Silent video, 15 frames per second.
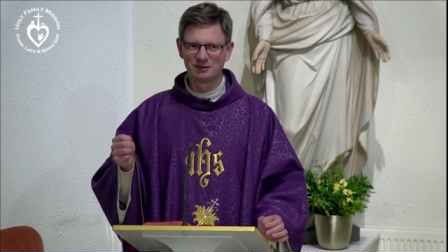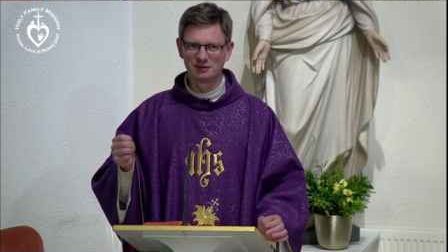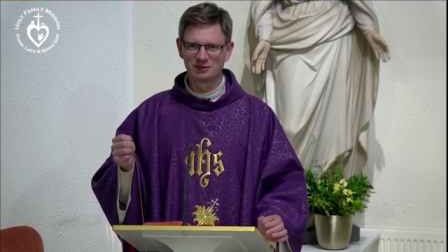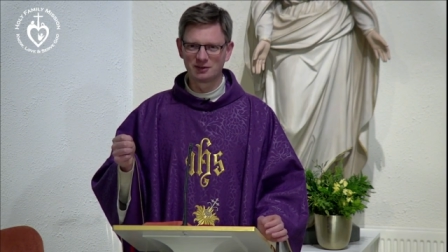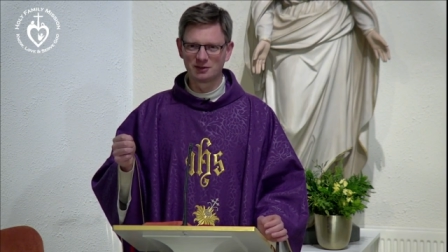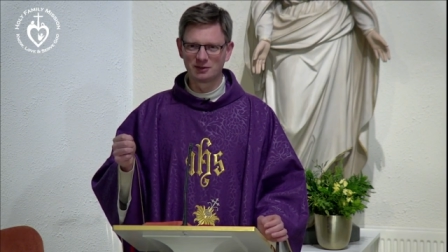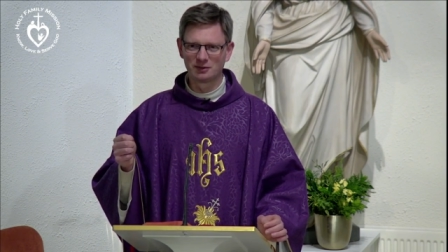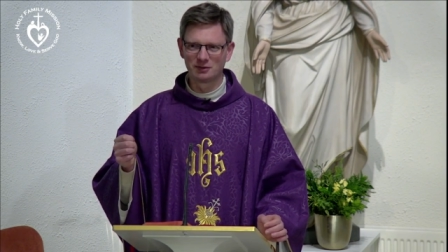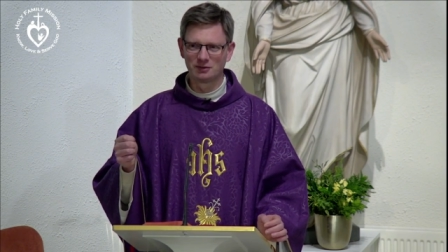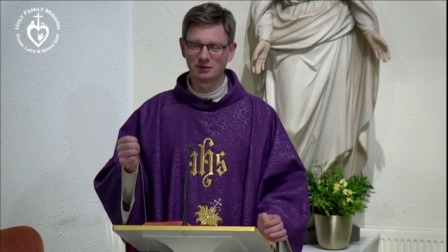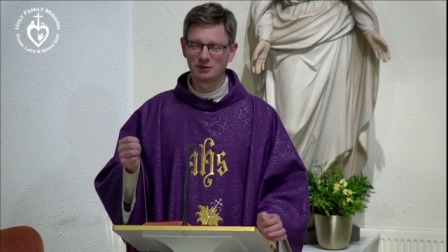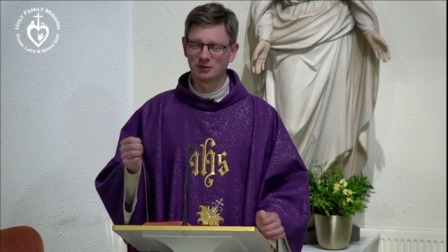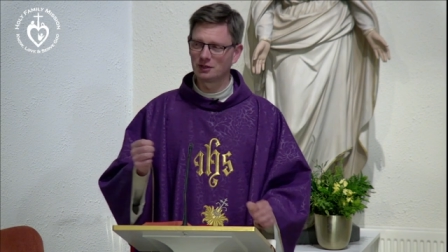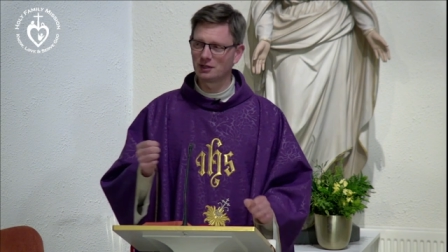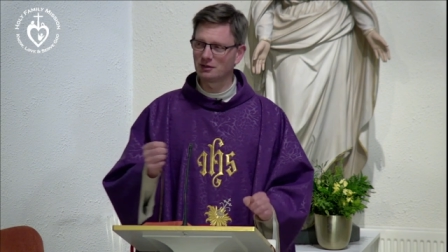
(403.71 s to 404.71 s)
You know,
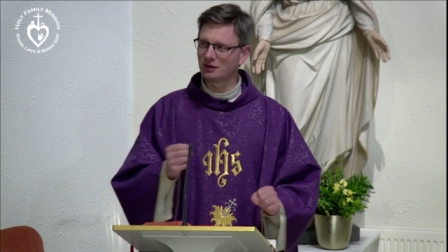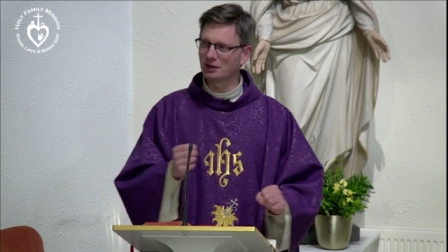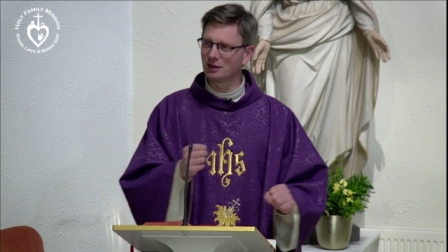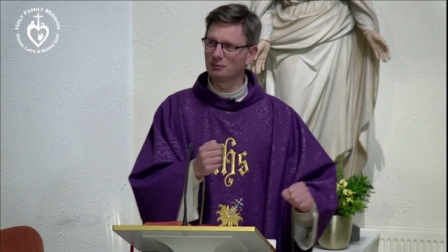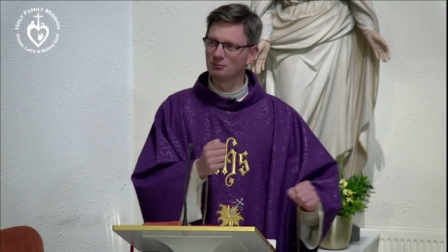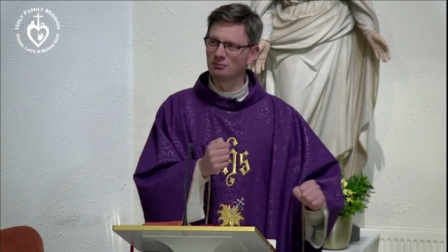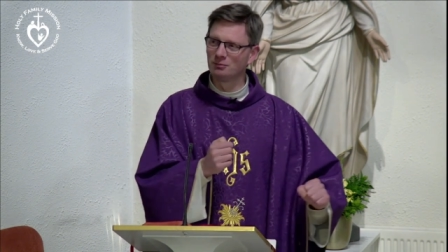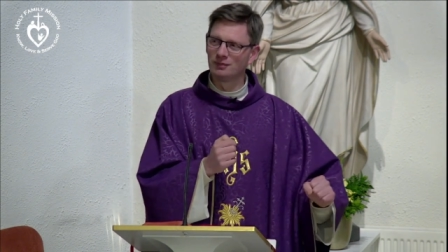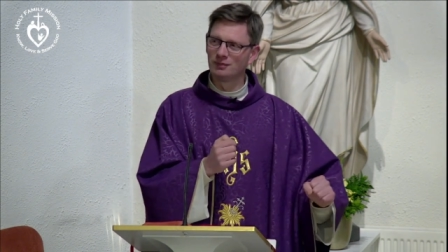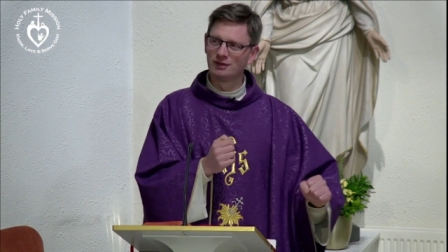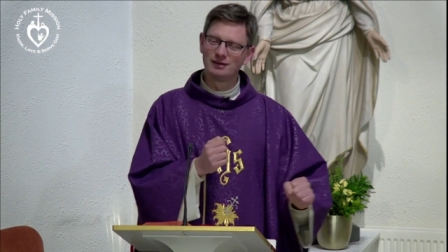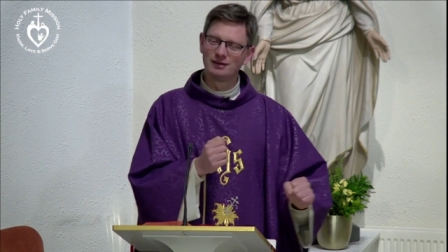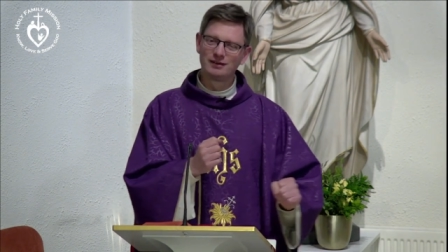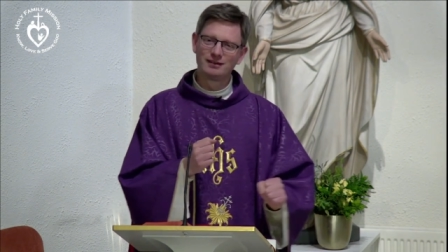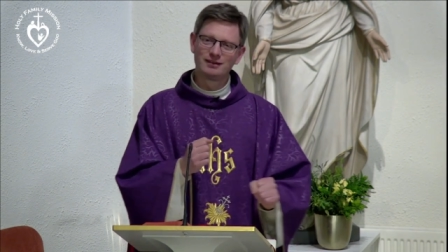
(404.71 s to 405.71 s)
oh, here I am,
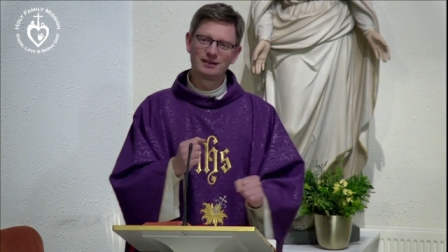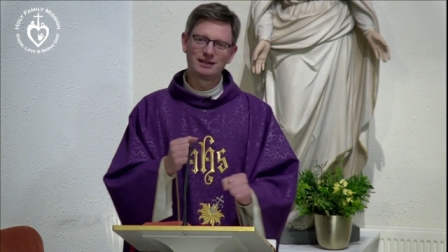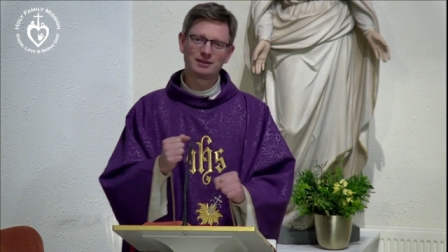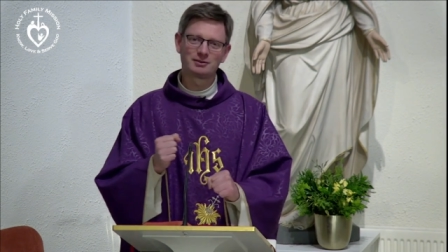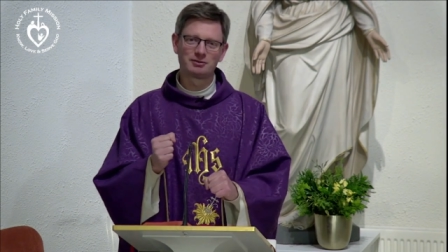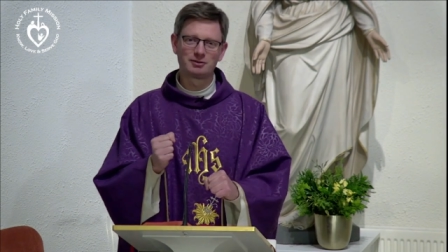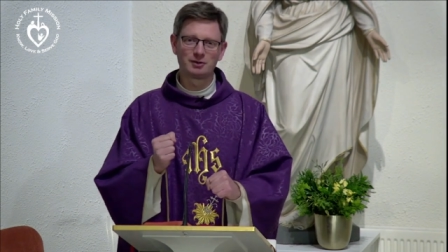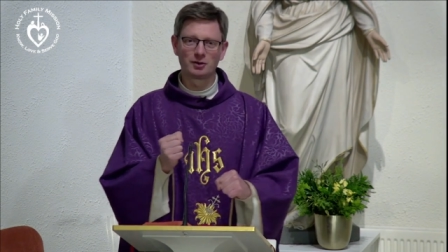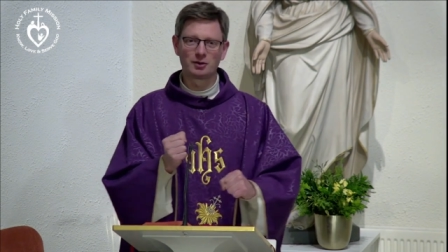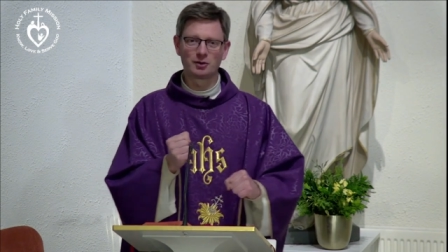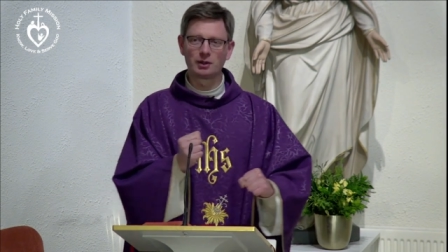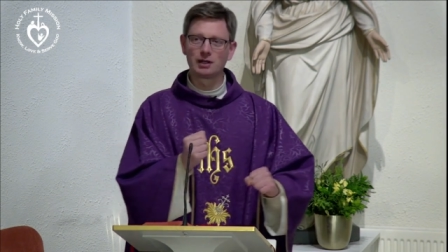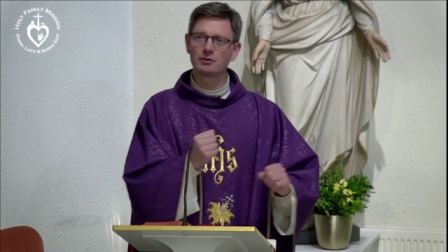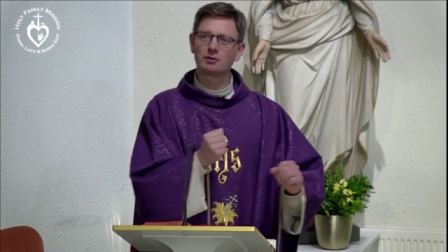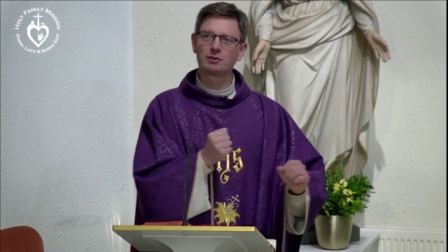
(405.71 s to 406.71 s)
cleaning the floor while
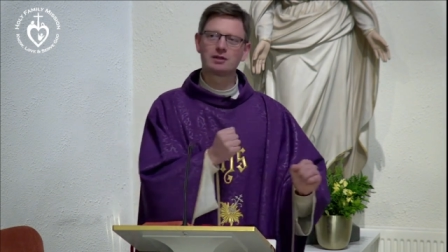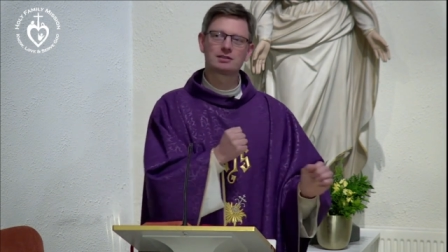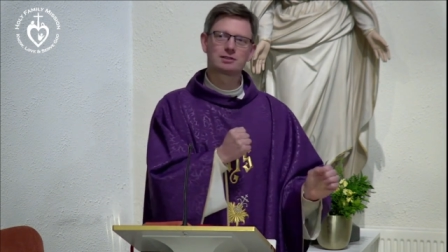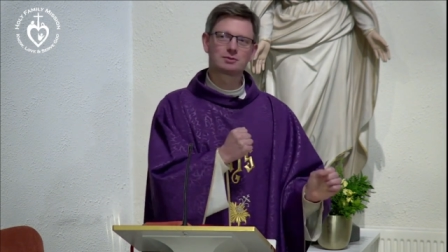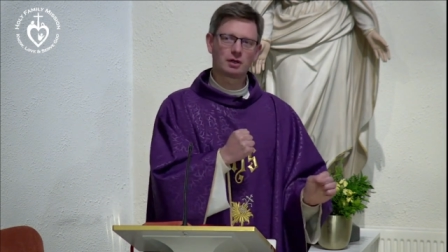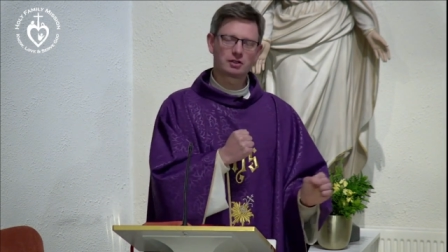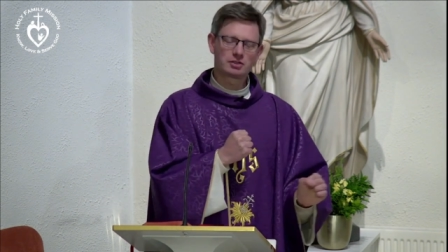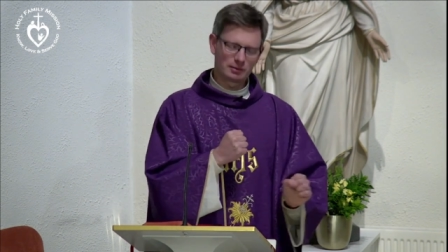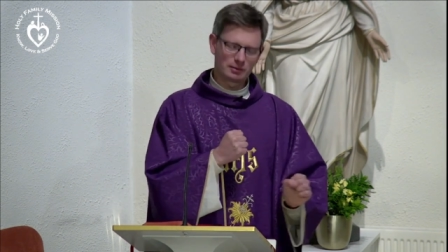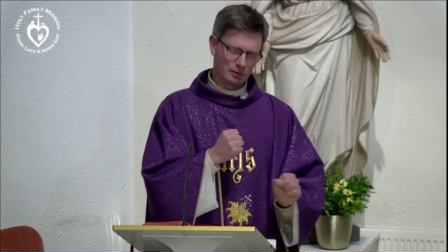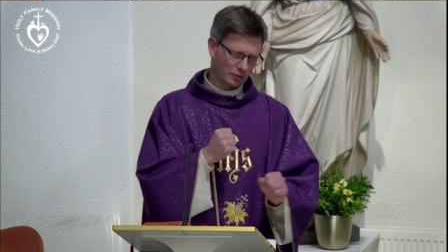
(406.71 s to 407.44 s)
everyone else is watching a movie.